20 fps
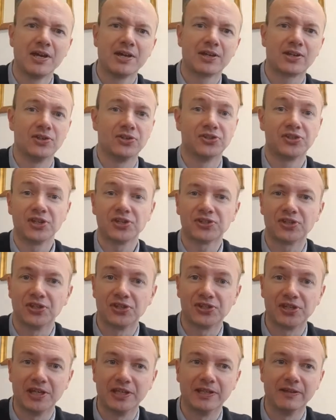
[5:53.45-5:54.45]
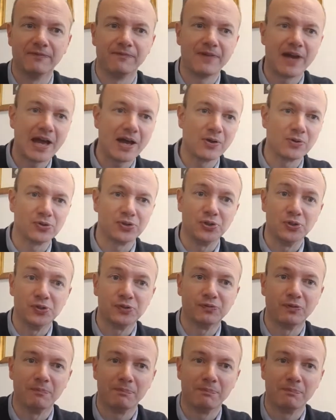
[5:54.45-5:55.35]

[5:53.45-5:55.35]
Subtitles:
consistency in the vows used for